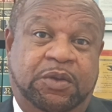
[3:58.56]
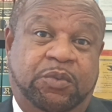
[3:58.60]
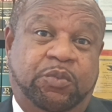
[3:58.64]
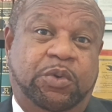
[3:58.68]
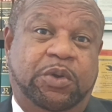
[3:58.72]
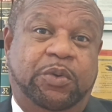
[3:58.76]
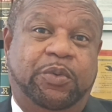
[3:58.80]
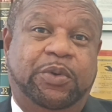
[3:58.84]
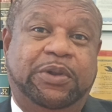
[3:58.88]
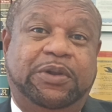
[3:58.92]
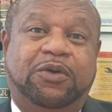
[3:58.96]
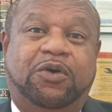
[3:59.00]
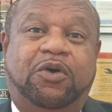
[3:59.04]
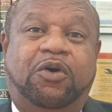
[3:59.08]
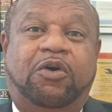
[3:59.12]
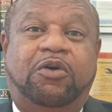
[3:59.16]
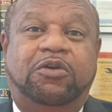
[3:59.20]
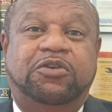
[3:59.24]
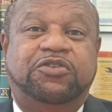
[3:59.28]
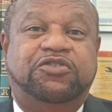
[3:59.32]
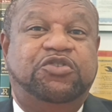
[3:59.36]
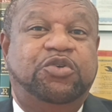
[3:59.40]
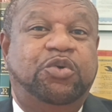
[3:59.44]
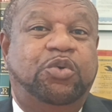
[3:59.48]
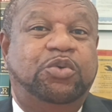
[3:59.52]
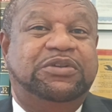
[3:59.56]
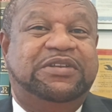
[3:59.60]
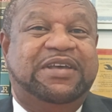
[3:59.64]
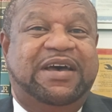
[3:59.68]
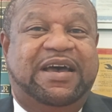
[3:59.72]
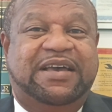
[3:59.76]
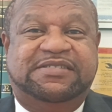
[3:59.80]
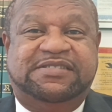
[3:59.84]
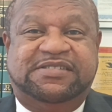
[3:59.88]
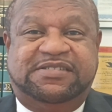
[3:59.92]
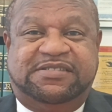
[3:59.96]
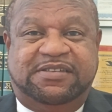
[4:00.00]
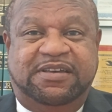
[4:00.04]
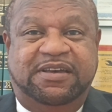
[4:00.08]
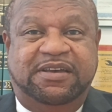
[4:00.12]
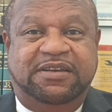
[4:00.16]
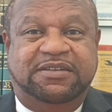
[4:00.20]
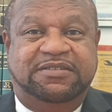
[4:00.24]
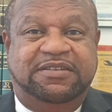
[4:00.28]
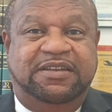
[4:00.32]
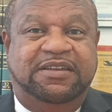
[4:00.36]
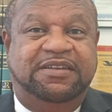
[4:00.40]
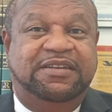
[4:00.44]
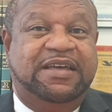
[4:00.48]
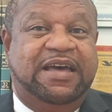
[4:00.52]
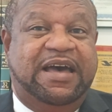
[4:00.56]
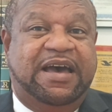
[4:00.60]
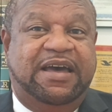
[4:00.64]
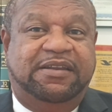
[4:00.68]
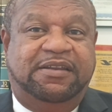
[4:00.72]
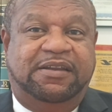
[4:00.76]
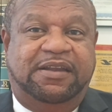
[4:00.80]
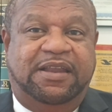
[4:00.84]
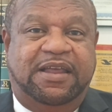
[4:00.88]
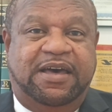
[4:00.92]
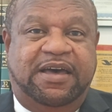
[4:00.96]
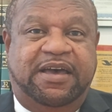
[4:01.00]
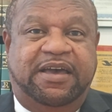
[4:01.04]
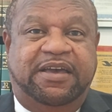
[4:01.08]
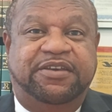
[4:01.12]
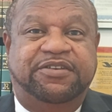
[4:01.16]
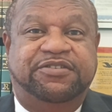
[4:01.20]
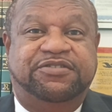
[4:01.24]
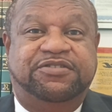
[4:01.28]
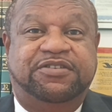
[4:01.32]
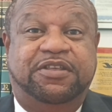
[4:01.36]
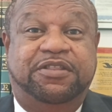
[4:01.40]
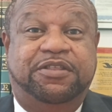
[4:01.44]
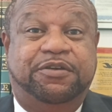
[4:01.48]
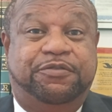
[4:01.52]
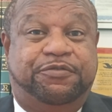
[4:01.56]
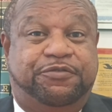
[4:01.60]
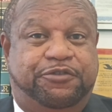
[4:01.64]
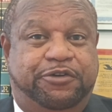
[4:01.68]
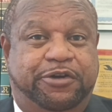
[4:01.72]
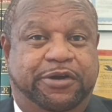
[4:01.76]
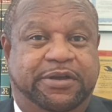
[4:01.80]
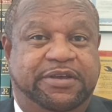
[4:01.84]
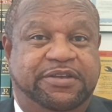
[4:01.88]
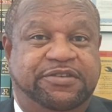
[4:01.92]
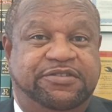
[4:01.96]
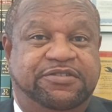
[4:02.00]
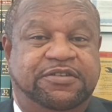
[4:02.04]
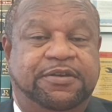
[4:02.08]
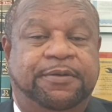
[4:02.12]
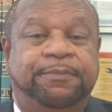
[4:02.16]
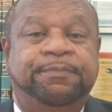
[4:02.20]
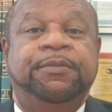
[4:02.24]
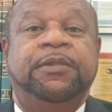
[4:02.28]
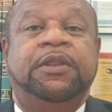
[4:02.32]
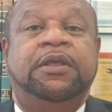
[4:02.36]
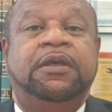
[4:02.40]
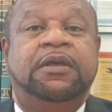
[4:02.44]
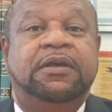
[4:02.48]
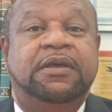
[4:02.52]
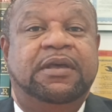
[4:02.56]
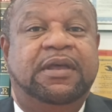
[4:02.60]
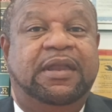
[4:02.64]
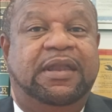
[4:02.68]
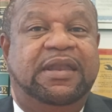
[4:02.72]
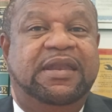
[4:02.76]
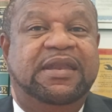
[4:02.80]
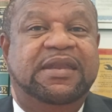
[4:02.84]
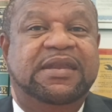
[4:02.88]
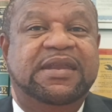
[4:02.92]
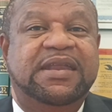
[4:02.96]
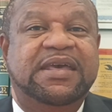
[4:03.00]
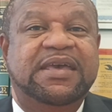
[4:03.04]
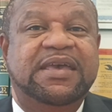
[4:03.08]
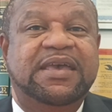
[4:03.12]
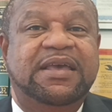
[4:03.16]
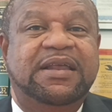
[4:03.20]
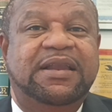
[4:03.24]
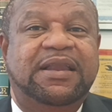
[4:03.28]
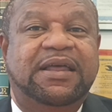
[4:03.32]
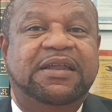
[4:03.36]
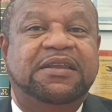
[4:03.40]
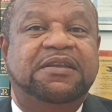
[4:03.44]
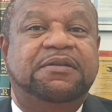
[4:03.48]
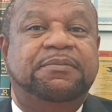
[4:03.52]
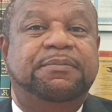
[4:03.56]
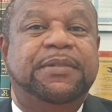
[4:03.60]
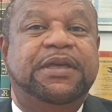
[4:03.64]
We will also dissect and analyze the phrase, nail and